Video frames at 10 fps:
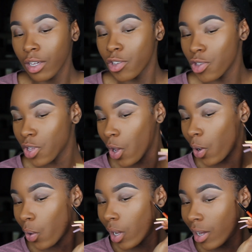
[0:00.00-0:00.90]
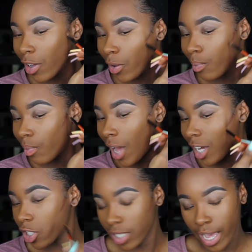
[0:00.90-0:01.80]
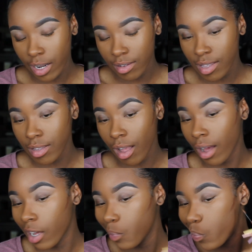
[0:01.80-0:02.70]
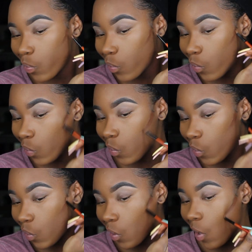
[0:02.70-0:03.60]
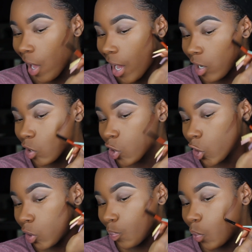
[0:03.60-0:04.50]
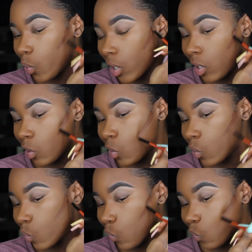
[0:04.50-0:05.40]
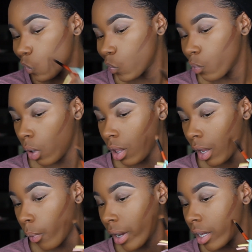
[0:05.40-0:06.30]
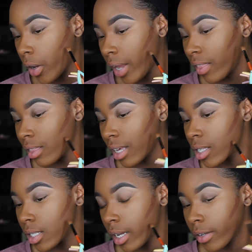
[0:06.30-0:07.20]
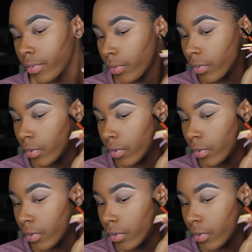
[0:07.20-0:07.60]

so um, I just kind of stop at a certain point. Probably right here, I think that's enough.